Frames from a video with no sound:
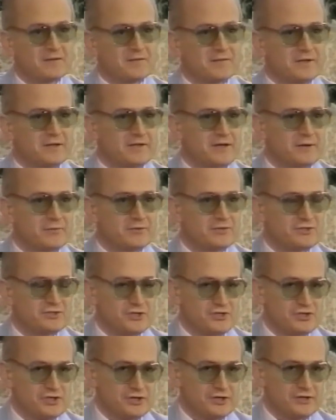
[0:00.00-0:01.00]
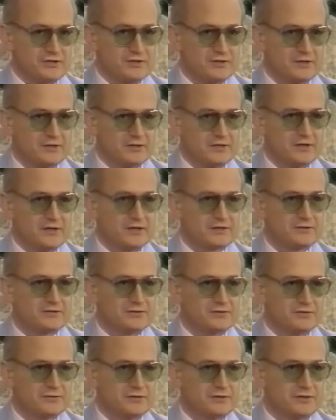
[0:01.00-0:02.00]
Then I was teaching at
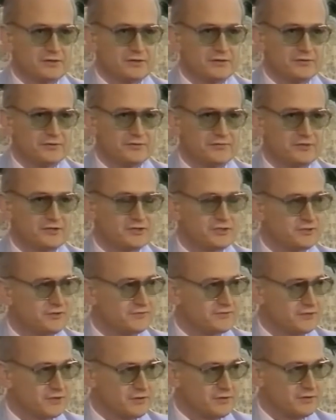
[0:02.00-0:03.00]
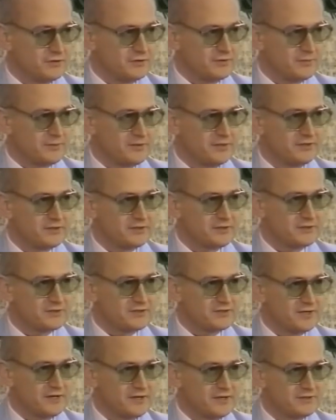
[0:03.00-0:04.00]
uh, University of Toronto Political
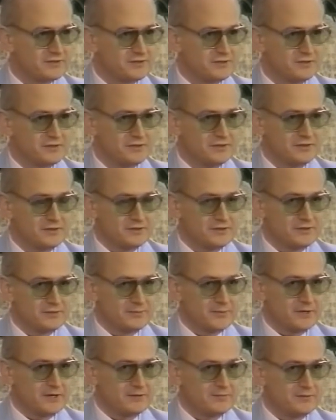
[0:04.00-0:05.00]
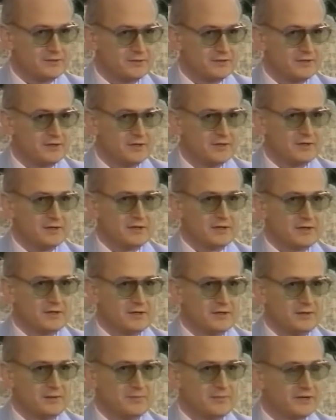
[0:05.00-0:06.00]
Science Department
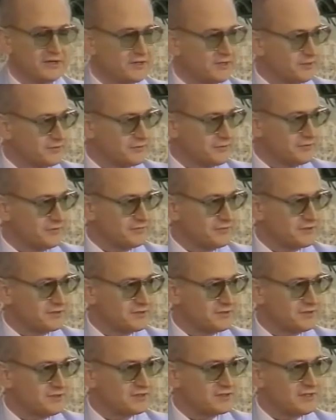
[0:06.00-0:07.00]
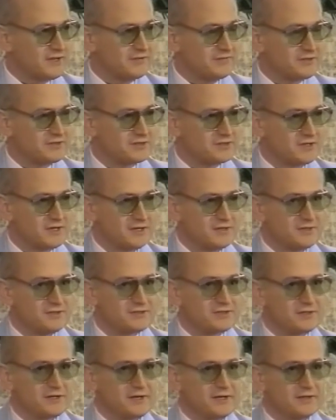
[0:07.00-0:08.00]
uh, McGill University Slavic
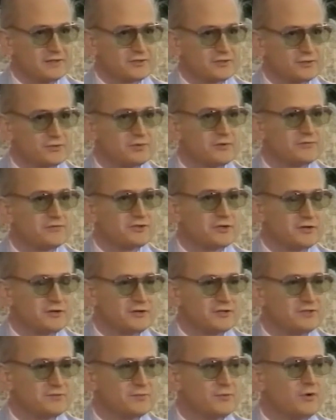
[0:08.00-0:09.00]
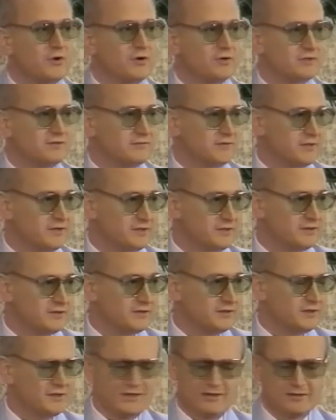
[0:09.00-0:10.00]
Studies and School of Journalism Ottawa
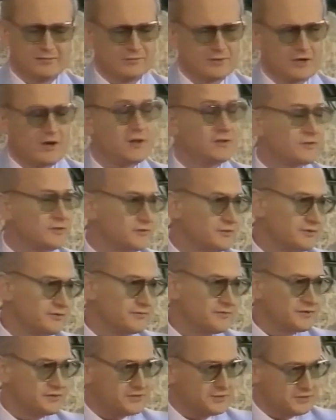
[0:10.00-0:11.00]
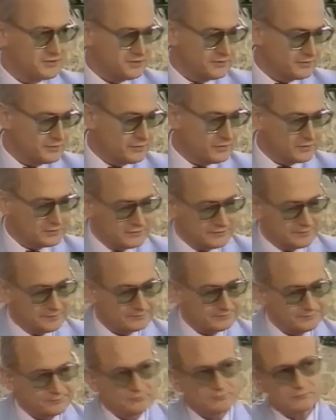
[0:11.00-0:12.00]
in uh, Carleton University in Ottawa.